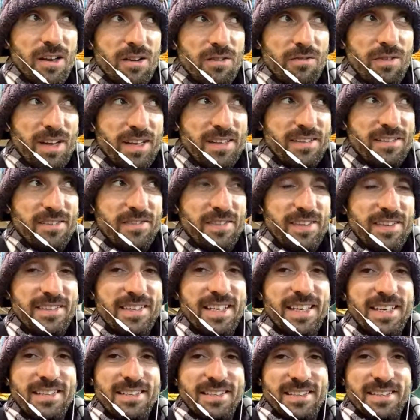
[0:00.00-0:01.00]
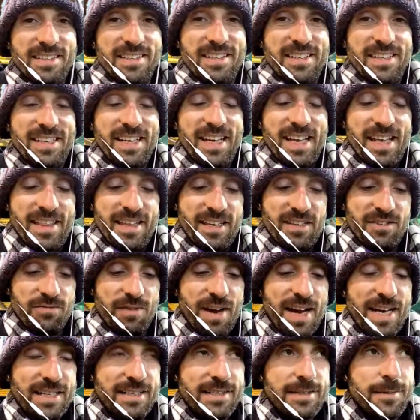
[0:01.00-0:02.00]
rest of the season at this
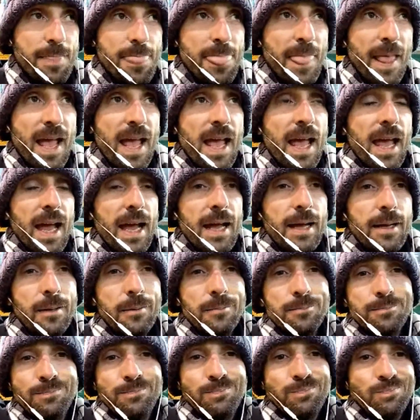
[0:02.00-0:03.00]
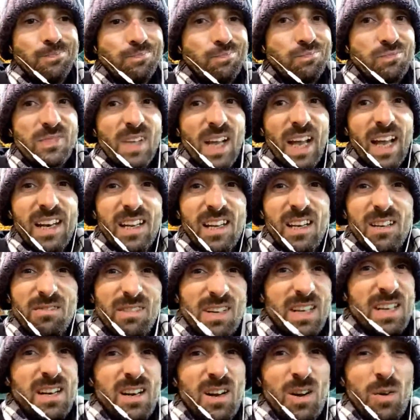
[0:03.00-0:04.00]
rate. And I don't
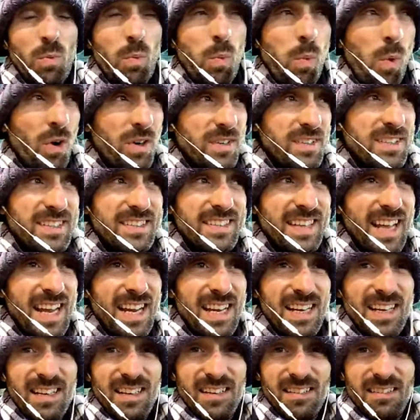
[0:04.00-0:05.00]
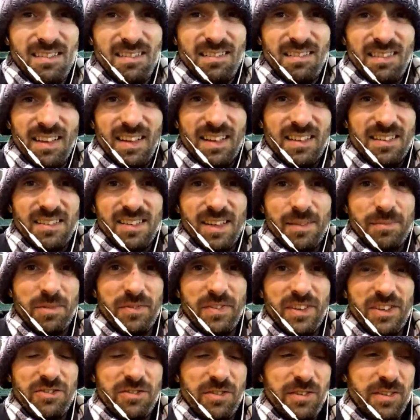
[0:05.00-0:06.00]
really know what to say in terms of
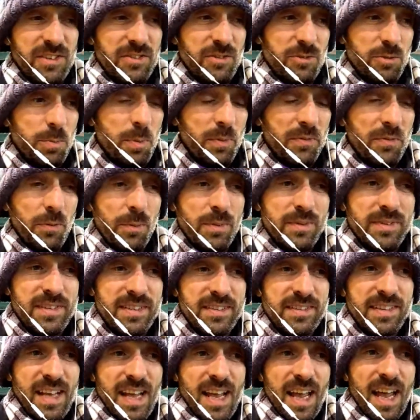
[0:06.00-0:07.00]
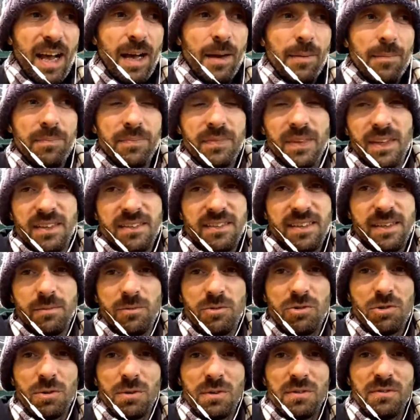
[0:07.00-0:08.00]
individual performances. Tim
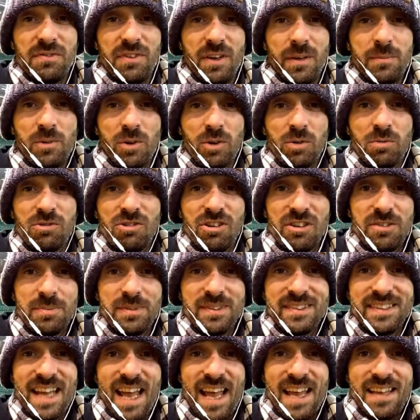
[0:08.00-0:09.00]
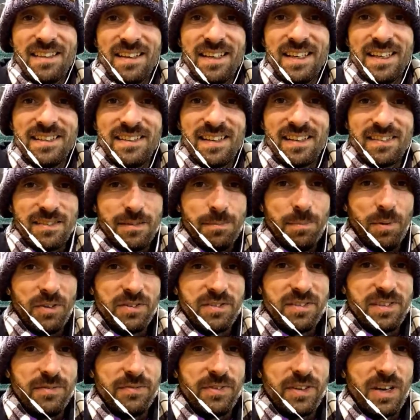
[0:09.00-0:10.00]
Krul confirmed on Christmas Day that he tested
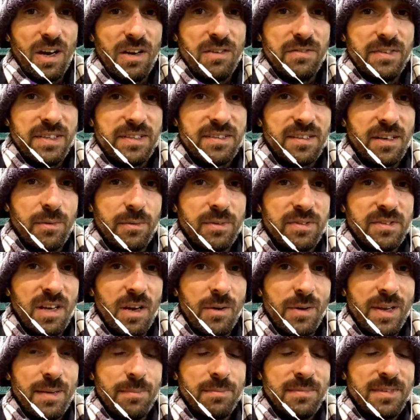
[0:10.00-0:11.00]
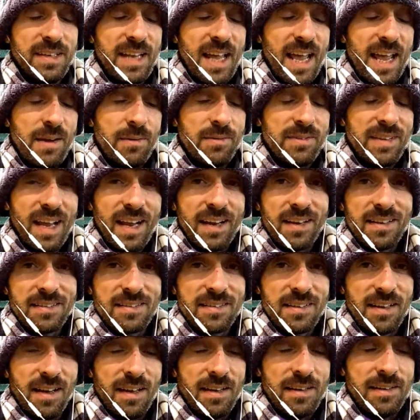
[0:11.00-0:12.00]
positive for COVID, so it was no him today. It was Angus
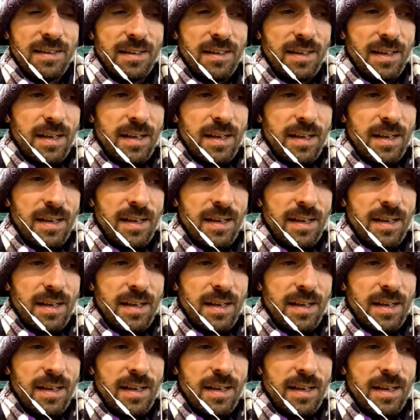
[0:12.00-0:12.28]
Gunn